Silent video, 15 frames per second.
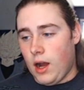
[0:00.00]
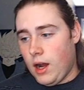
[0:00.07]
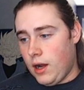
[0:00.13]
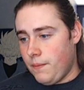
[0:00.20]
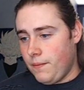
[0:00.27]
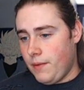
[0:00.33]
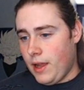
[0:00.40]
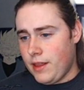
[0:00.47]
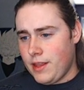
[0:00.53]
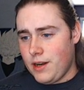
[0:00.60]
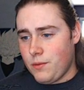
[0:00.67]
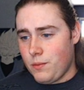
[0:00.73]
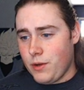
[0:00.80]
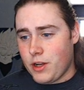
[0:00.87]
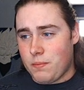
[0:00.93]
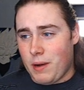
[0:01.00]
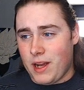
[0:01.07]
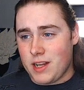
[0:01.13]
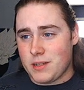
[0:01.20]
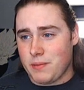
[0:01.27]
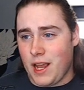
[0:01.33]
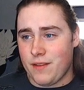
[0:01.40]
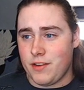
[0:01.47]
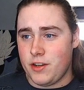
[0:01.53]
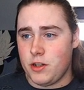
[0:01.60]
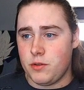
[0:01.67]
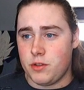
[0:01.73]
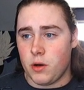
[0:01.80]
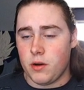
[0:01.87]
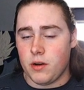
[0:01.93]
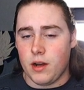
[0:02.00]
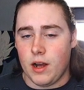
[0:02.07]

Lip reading: And then we could possibly have a new